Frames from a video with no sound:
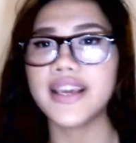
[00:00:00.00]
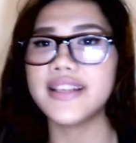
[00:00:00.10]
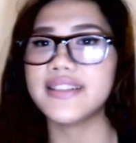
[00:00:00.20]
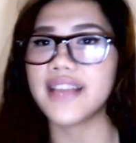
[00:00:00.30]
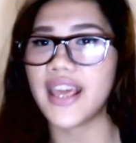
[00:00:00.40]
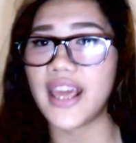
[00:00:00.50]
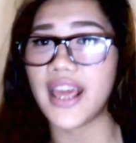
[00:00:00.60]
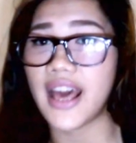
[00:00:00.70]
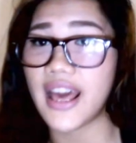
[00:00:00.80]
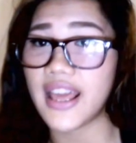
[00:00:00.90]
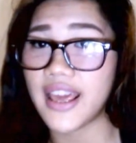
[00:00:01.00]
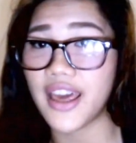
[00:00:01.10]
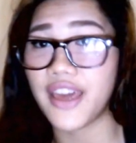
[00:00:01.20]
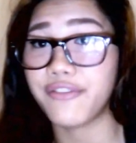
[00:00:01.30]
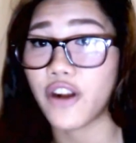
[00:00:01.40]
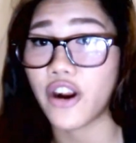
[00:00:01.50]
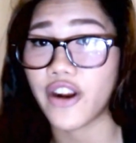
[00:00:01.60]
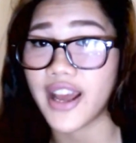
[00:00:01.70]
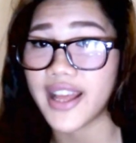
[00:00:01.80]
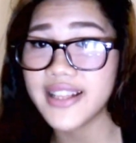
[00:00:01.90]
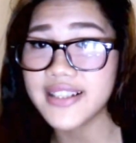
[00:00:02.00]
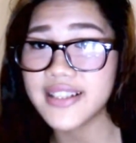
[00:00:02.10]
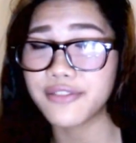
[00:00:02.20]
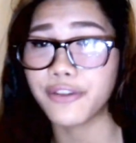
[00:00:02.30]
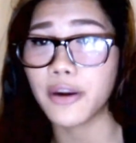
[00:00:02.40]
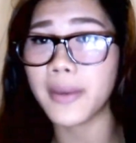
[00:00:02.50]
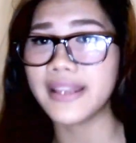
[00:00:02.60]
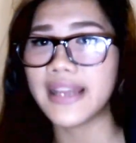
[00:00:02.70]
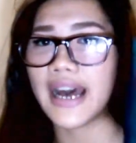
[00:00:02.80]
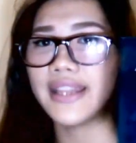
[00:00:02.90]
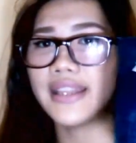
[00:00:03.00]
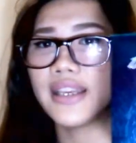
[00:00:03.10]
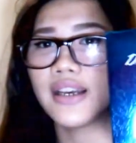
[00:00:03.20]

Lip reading: is a fragrance from my dad.